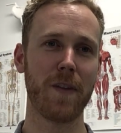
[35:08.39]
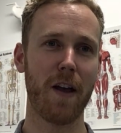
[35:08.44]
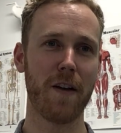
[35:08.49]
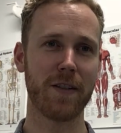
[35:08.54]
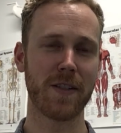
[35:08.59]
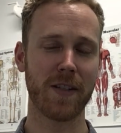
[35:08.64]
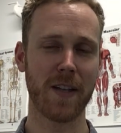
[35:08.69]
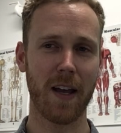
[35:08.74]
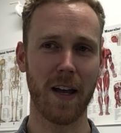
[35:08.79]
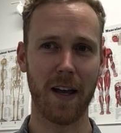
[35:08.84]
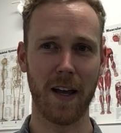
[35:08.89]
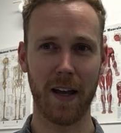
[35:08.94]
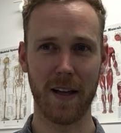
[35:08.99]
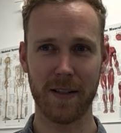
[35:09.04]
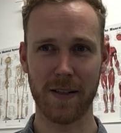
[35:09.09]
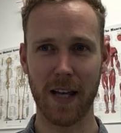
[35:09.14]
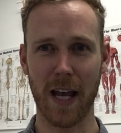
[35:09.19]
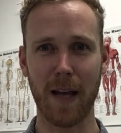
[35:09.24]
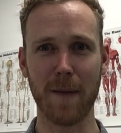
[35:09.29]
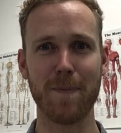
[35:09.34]

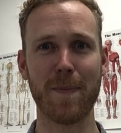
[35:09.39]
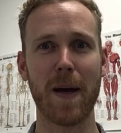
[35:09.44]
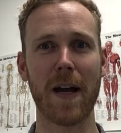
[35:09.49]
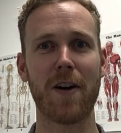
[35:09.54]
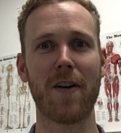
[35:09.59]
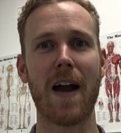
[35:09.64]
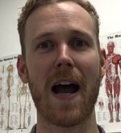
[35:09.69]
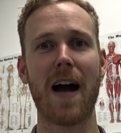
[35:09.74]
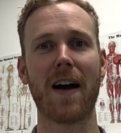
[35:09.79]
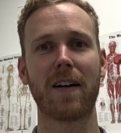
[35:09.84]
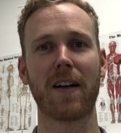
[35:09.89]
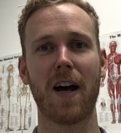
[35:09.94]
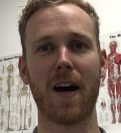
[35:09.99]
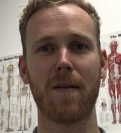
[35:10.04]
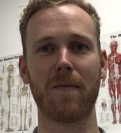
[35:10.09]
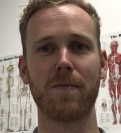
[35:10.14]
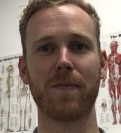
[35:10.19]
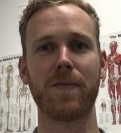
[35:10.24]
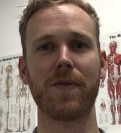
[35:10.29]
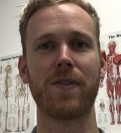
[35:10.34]
seeing better
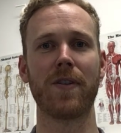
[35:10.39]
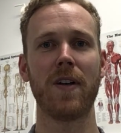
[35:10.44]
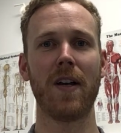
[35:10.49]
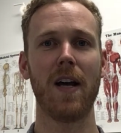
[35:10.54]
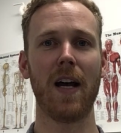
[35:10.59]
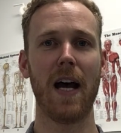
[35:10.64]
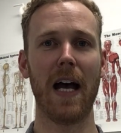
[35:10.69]
outcomes